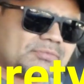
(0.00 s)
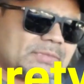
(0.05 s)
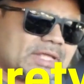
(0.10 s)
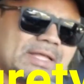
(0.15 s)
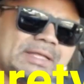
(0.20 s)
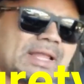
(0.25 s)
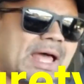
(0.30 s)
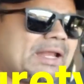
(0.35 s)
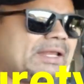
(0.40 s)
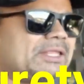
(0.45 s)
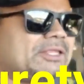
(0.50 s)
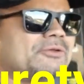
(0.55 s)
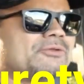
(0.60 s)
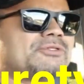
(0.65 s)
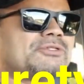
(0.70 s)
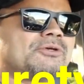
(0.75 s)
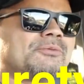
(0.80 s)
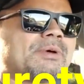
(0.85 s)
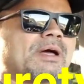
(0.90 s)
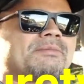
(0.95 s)
Not in
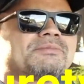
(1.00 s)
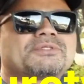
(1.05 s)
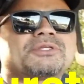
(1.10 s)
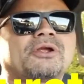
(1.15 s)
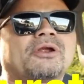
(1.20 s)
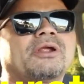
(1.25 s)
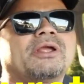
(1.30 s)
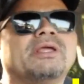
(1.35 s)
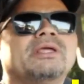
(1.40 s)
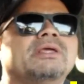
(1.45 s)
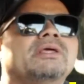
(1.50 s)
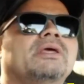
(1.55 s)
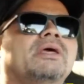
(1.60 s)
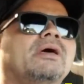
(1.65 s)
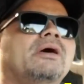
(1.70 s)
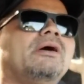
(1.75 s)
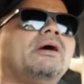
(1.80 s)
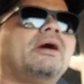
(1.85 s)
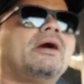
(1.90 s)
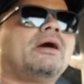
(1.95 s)
YouTube, I'm sorry.
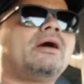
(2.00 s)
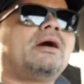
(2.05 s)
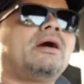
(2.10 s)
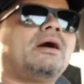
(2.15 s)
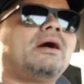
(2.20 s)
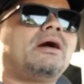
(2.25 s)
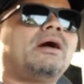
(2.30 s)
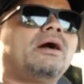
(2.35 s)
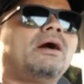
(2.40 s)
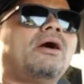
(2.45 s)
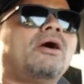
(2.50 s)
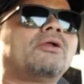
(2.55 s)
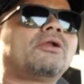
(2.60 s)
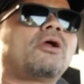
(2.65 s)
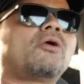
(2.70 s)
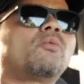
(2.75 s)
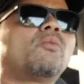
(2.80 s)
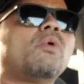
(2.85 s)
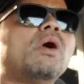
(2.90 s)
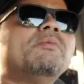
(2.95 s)
On
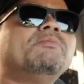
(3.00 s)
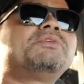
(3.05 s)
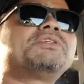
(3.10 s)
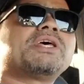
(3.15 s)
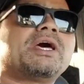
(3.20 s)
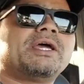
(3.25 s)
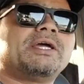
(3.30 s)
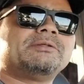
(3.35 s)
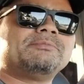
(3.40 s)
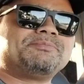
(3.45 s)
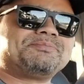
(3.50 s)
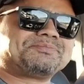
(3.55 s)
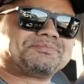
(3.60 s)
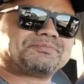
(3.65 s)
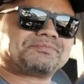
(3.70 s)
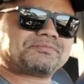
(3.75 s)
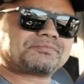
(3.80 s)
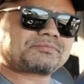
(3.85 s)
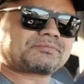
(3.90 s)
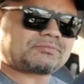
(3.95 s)
our website,
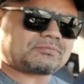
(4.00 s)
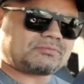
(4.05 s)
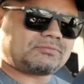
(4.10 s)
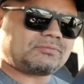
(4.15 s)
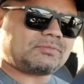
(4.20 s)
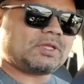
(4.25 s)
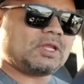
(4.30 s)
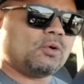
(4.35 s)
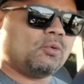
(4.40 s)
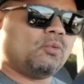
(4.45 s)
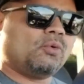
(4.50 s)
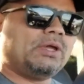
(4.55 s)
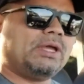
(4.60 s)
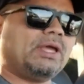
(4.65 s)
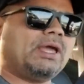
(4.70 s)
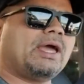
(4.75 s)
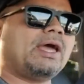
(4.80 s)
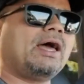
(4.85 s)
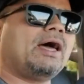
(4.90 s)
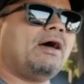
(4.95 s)
we
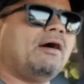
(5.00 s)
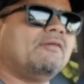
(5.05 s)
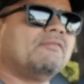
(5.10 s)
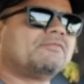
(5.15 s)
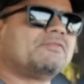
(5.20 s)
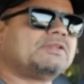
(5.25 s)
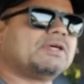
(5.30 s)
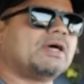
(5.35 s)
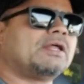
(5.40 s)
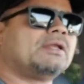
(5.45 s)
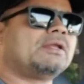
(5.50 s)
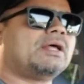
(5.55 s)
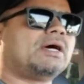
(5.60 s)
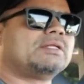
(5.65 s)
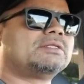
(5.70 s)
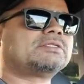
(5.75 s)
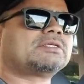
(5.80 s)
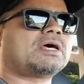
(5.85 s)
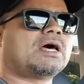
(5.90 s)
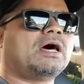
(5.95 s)
have done
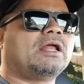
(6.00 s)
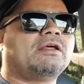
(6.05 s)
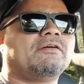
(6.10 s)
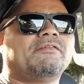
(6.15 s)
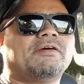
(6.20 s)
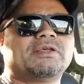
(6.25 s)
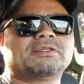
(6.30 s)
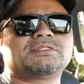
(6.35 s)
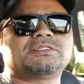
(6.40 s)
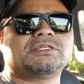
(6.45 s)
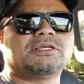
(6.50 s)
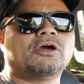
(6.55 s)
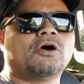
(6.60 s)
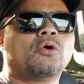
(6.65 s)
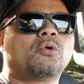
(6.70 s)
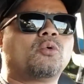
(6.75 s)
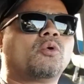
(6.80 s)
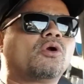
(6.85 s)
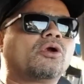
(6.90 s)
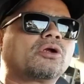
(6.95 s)
a ton of SEO
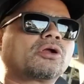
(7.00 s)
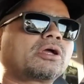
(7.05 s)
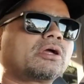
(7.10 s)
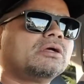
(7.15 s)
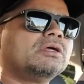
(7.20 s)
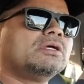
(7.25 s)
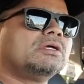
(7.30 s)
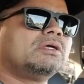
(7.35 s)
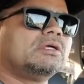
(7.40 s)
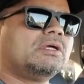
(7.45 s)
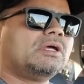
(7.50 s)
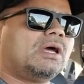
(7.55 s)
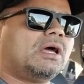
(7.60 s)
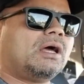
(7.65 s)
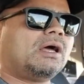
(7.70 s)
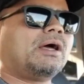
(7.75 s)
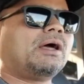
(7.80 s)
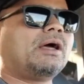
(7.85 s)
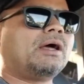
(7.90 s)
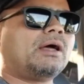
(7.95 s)
work,
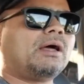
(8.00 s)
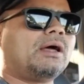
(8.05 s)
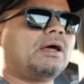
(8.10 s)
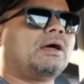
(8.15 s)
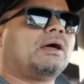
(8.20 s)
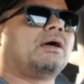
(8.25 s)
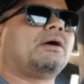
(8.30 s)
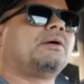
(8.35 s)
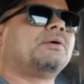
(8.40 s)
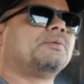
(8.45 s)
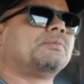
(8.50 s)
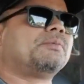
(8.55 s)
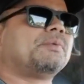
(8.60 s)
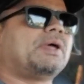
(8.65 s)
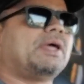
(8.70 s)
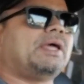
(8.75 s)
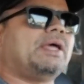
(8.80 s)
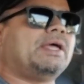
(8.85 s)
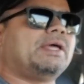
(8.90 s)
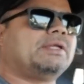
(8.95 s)

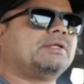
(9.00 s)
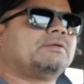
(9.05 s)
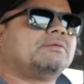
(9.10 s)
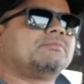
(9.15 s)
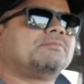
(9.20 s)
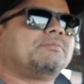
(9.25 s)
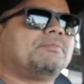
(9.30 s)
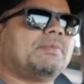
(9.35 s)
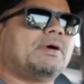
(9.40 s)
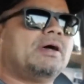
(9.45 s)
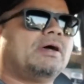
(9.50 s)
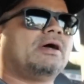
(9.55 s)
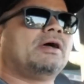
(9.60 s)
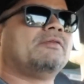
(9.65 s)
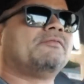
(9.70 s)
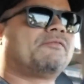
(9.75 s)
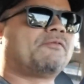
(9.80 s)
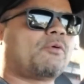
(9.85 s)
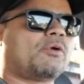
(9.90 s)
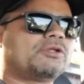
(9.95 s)
and
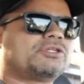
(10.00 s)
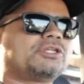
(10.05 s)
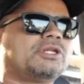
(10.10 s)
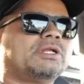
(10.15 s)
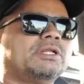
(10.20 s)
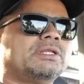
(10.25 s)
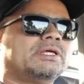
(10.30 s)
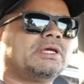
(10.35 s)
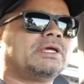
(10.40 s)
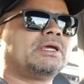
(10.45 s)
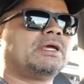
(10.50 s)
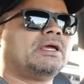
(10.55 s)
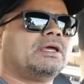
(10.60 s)
unfortunately,